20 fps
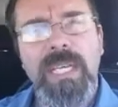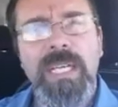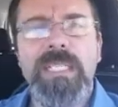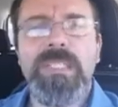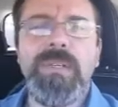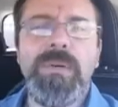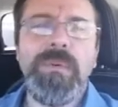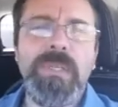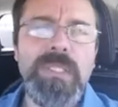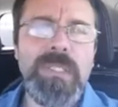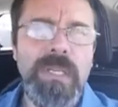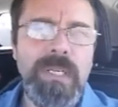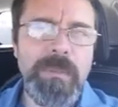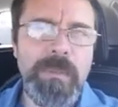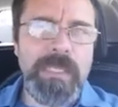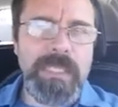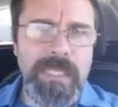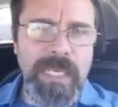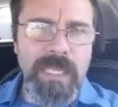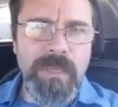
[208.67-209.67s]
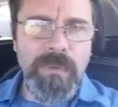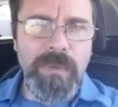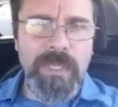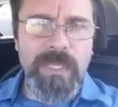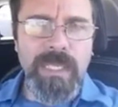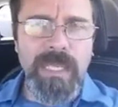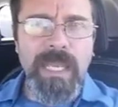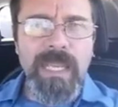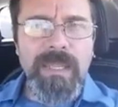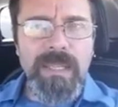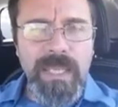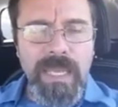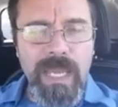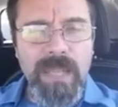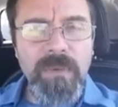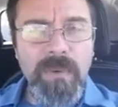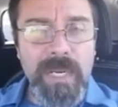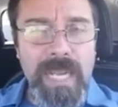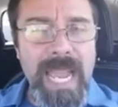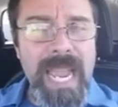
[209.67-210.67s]
And so I want to talk about the other one. The
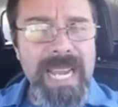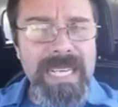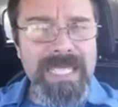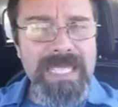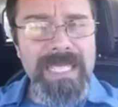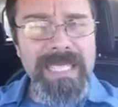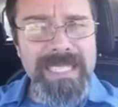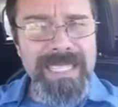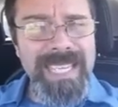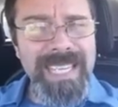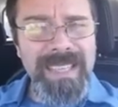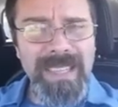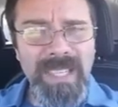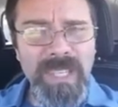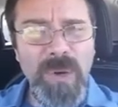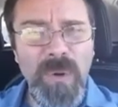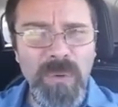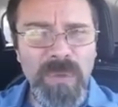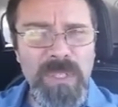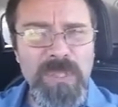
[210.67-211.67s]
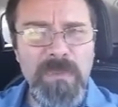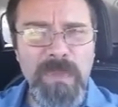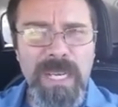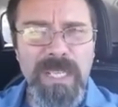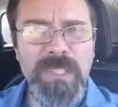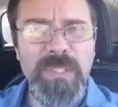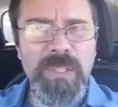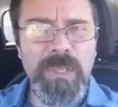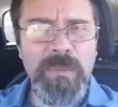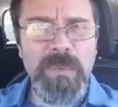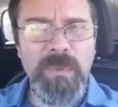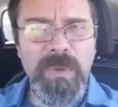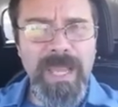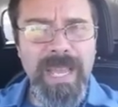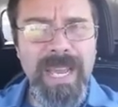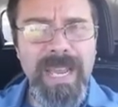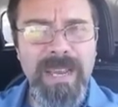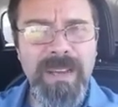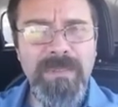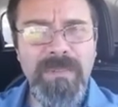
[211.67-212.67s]
other one actually is in the oldest manuscripts we
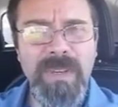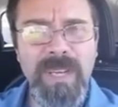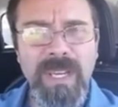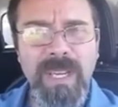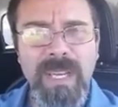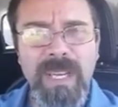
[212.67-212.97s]
have.